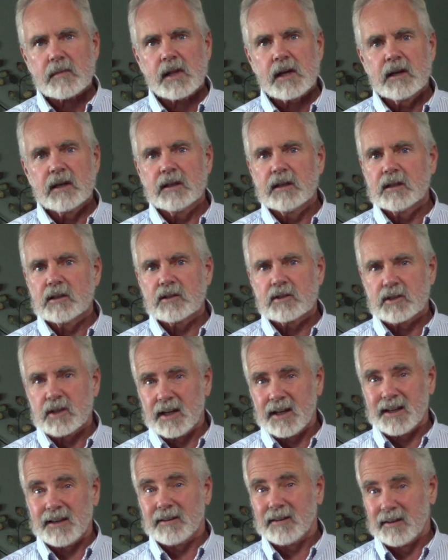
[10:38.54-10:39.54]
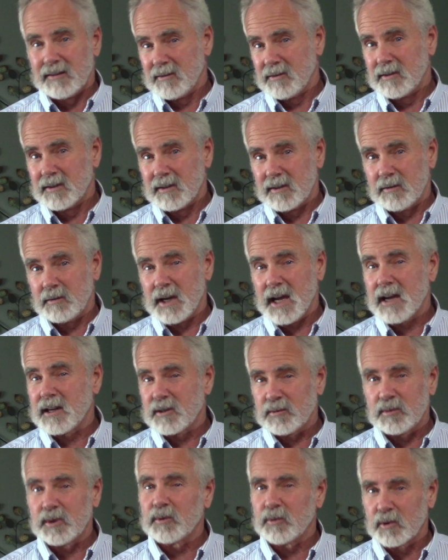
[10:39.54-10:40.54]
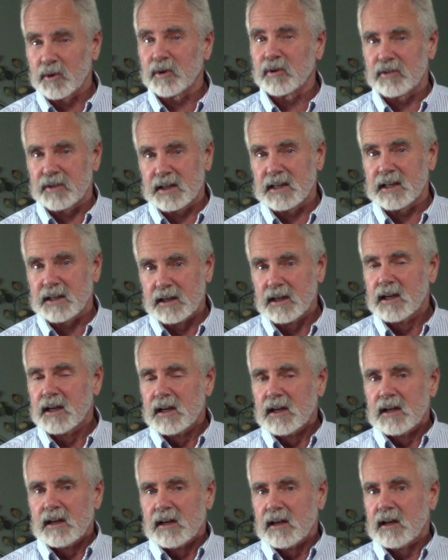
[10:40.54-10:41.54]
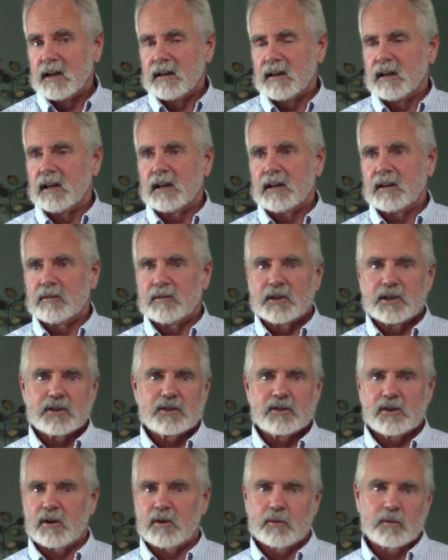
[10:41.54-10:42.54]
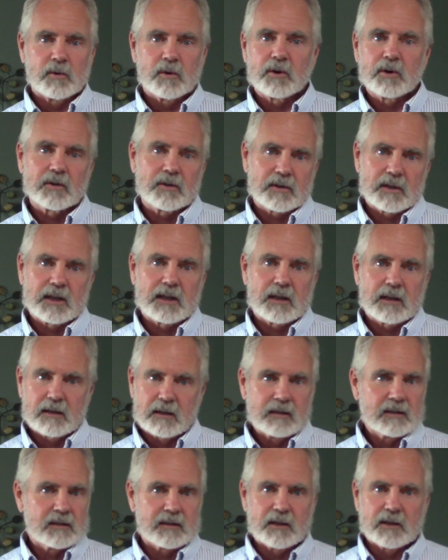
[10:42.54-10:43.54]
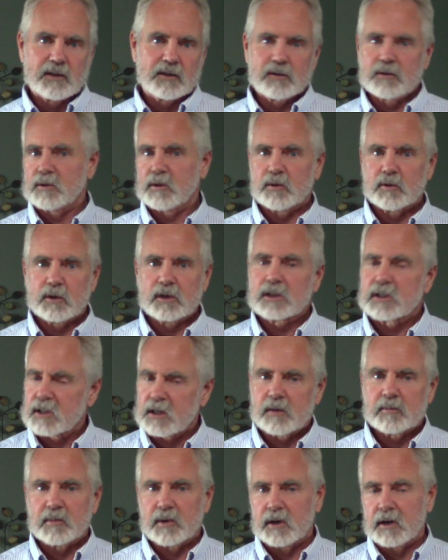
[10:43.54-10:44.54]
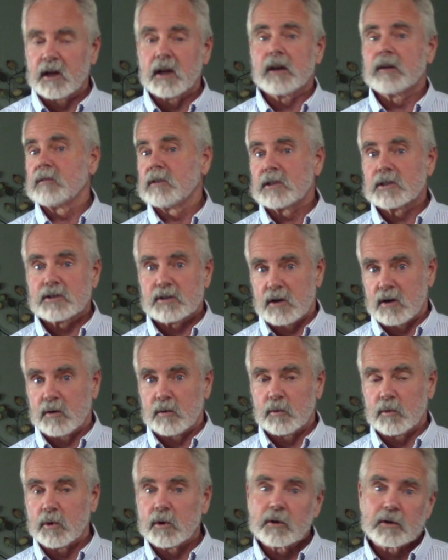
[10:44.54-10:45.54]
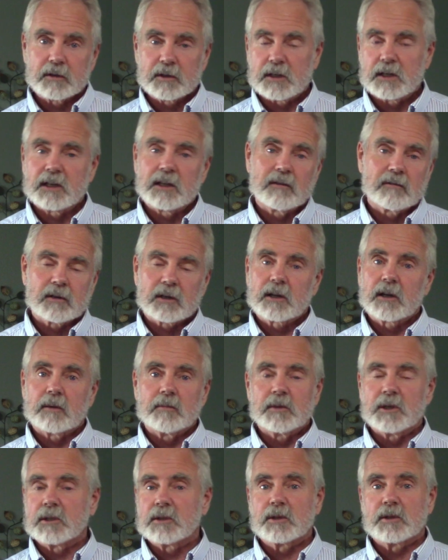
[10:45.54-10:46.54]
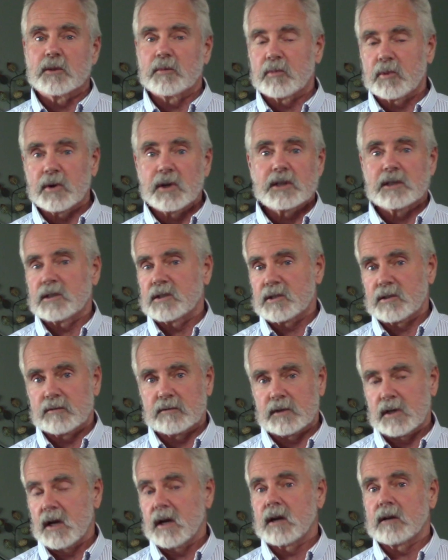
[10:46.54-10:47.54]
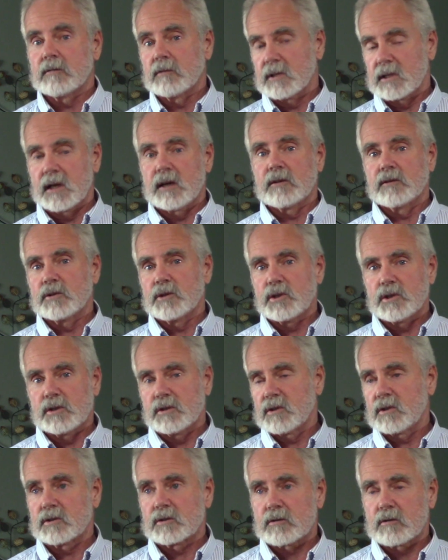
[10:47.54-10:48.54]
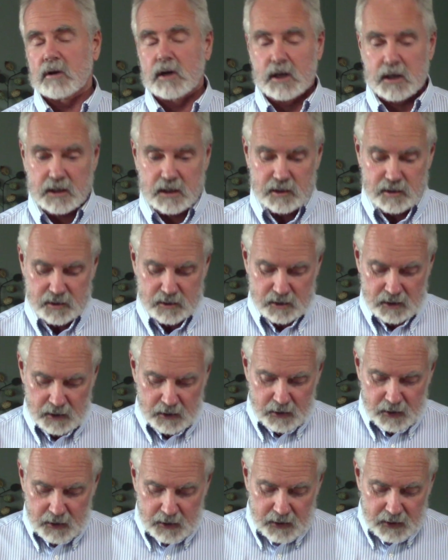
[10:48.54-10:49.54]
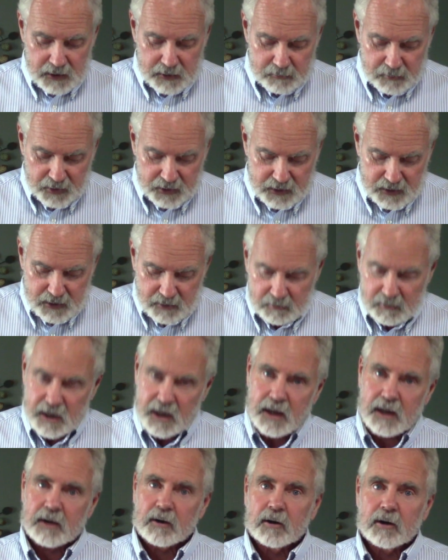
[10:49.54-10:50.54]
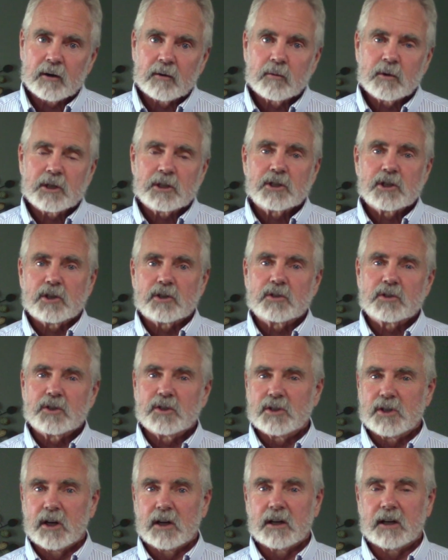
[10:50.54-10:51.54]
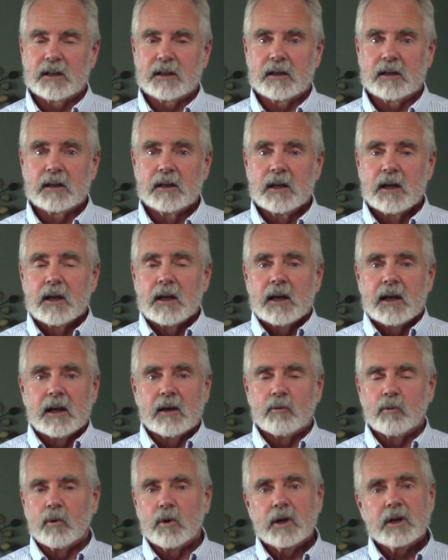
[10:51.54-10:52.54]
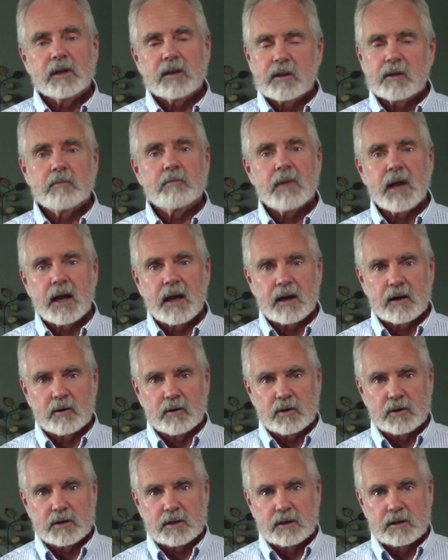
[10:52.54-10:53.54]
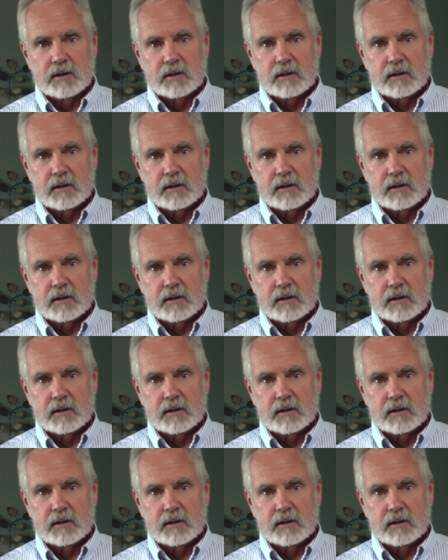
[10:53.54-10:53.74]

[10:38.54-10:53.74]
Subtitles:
It didn't say that we had to be worthy. None of us are worthy to do the Lord's Supper. None of us are worthy to even come into the presence of God without Jesus Christ. But the manner in which it's done, and one of the manners